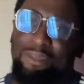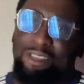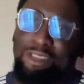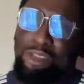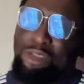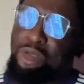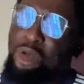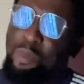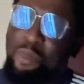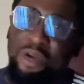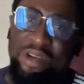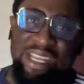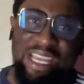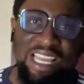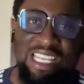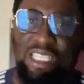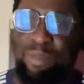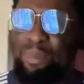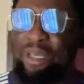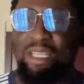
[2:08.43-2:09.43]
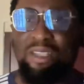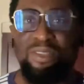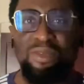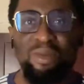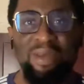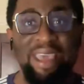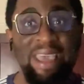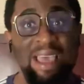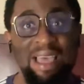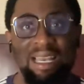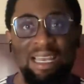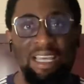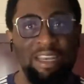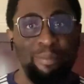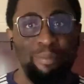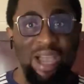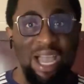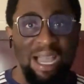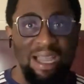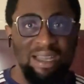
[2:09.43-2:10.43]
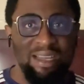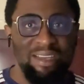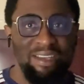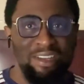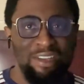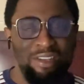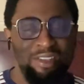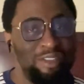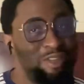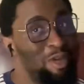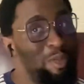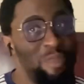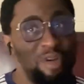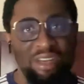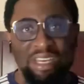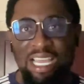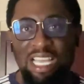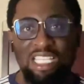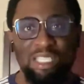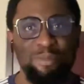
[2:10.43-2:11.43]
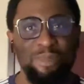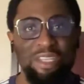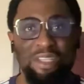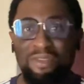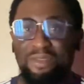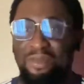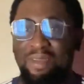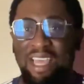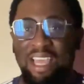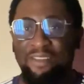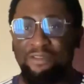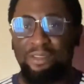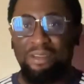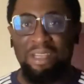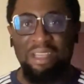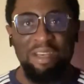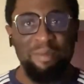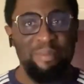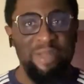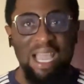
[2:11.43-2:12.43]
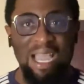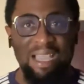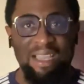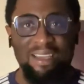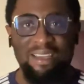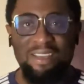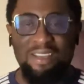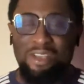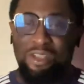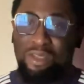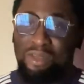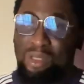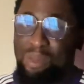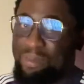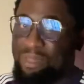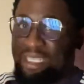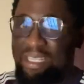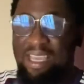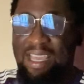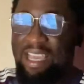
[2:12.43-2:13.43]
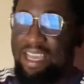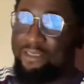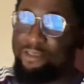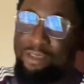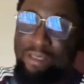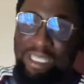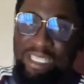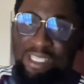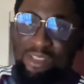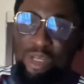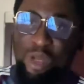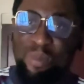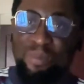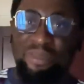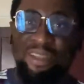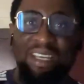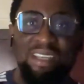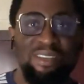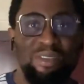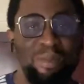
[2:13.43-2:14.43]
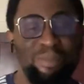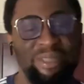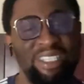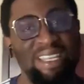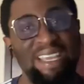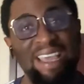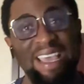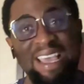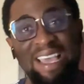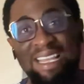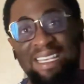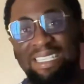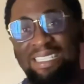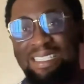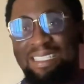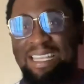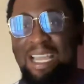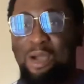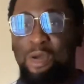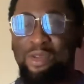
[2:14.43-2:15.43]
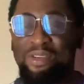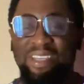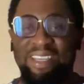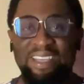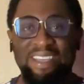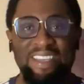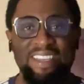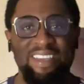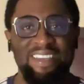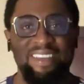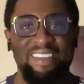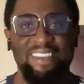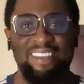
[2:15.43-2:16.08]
Nobody has been to hell and back. Nobody has been to heaven and back. Some say heaven is up there, some say hell is down there.